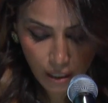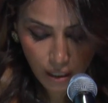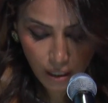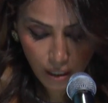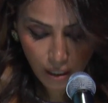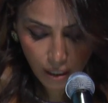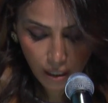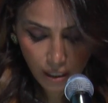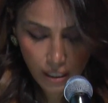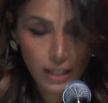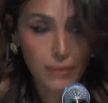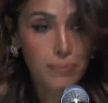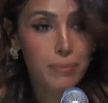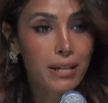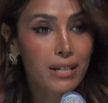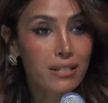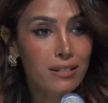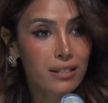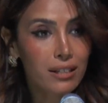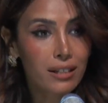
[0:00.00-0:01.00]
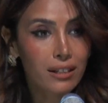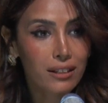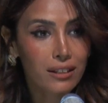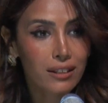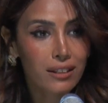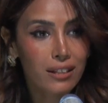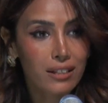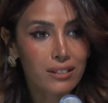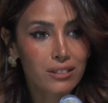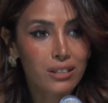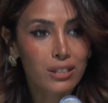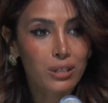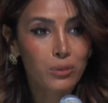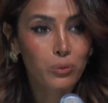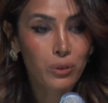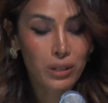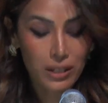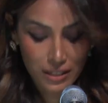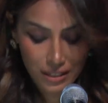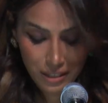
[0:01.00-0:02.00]
He gave me a secret that he
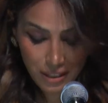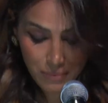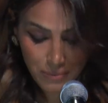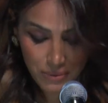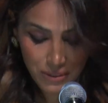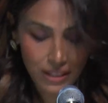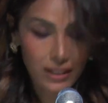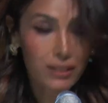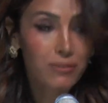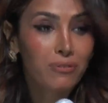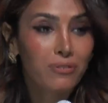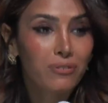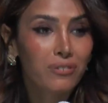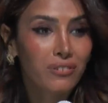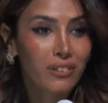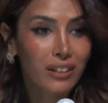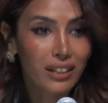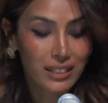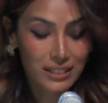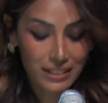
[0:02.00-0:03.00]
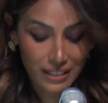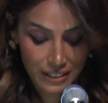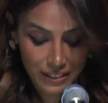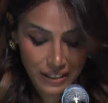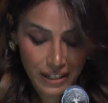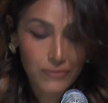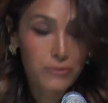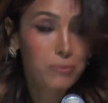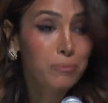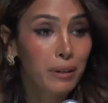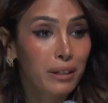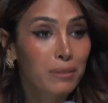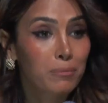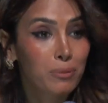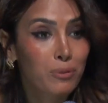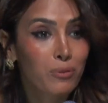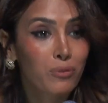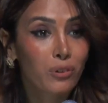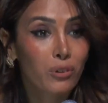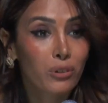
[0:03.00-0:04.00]
was himself as a craftsman
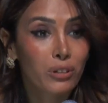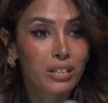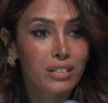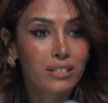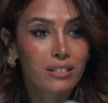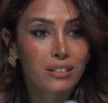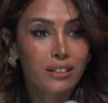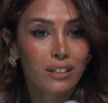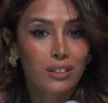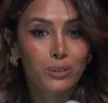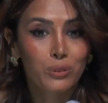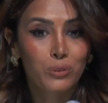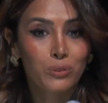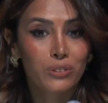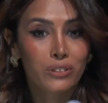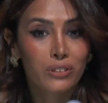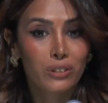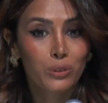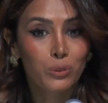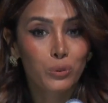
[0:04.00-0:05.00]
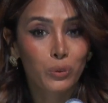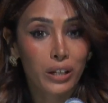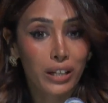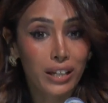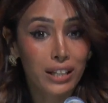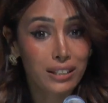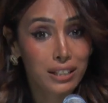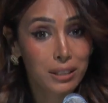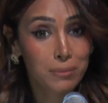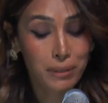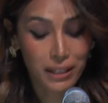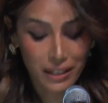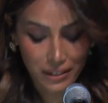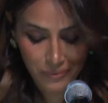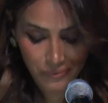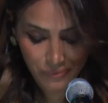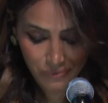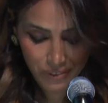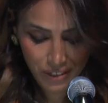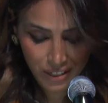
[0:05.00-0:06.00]
before he started into
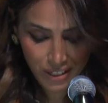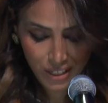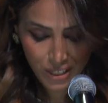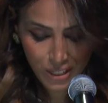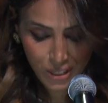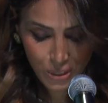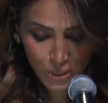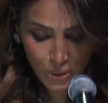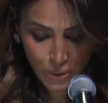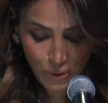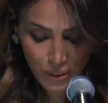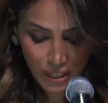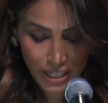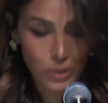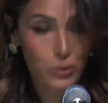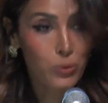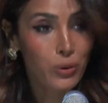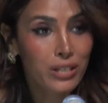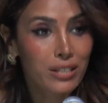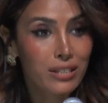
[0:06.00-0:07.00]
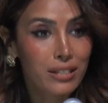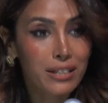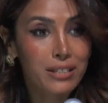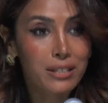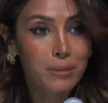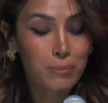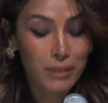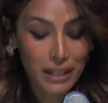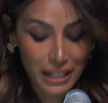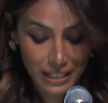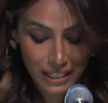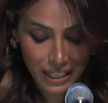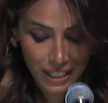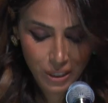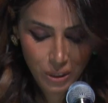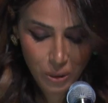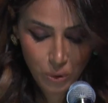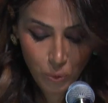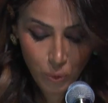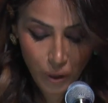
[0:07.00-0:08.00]
academia. So that's why it's
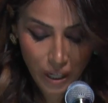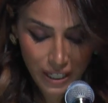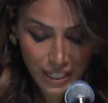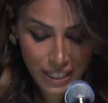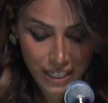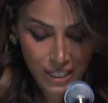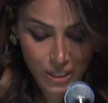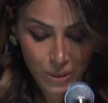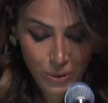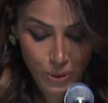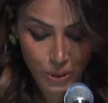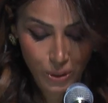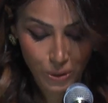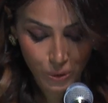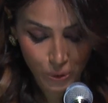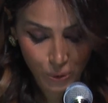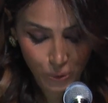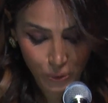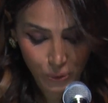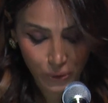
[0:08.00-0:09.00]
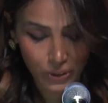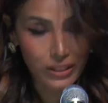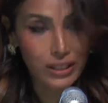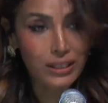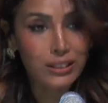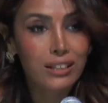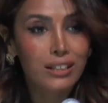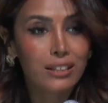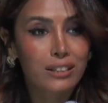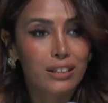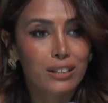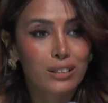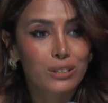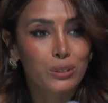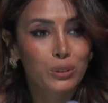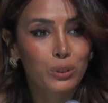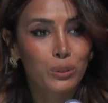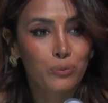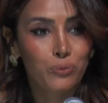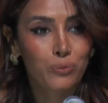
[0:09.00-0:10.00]
explaining why he's into the
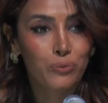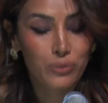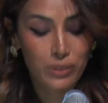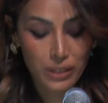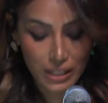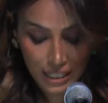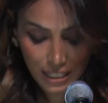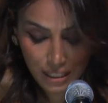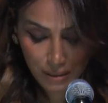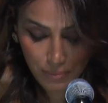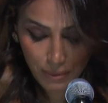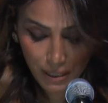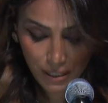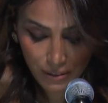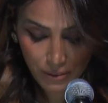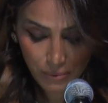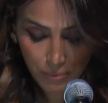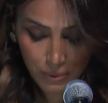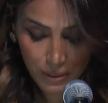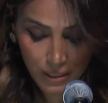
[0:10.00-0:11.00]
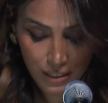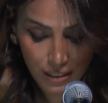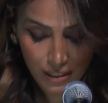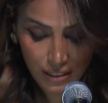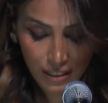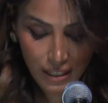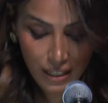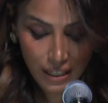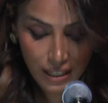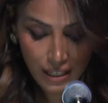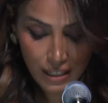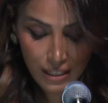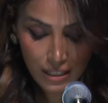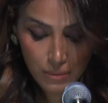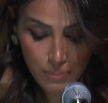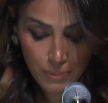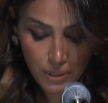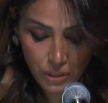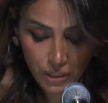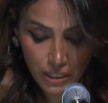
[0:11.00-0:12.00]
details of these masterpieces,
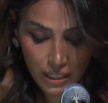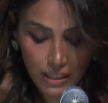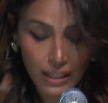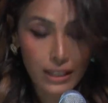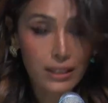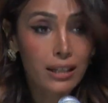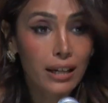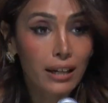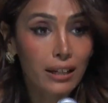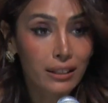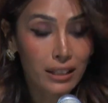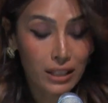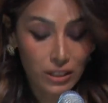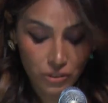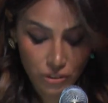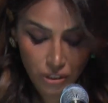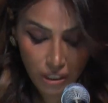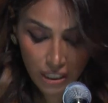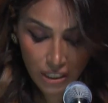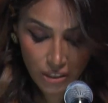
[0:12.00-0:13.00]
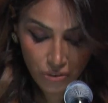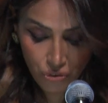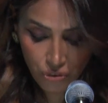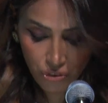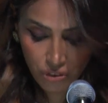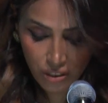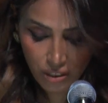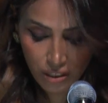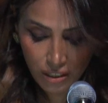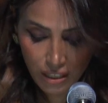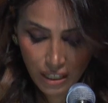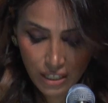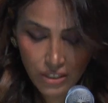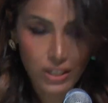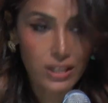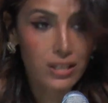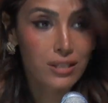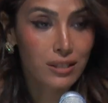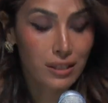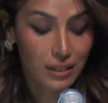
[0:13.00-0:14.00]
especially the technique challenge
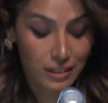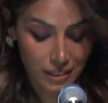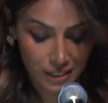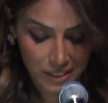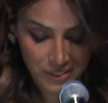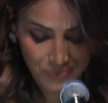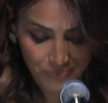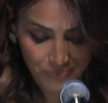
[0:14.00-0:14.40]
that he studied.